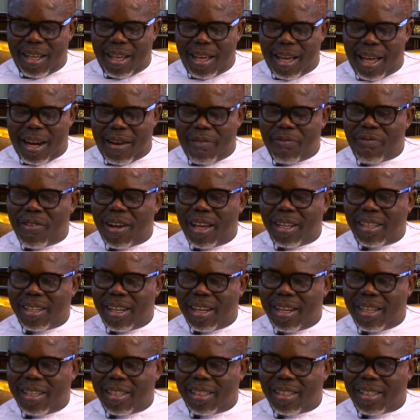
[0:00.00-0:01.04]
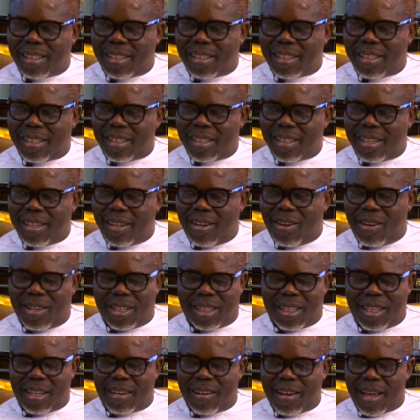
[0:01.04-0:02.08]
an evangelist? On the
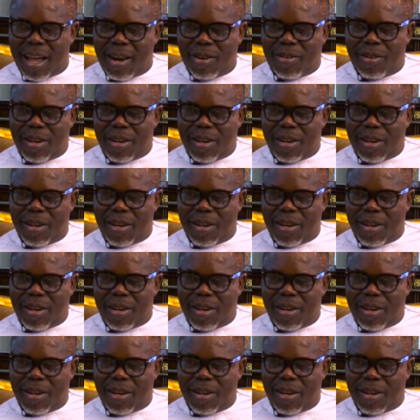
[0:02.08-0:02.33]
secret,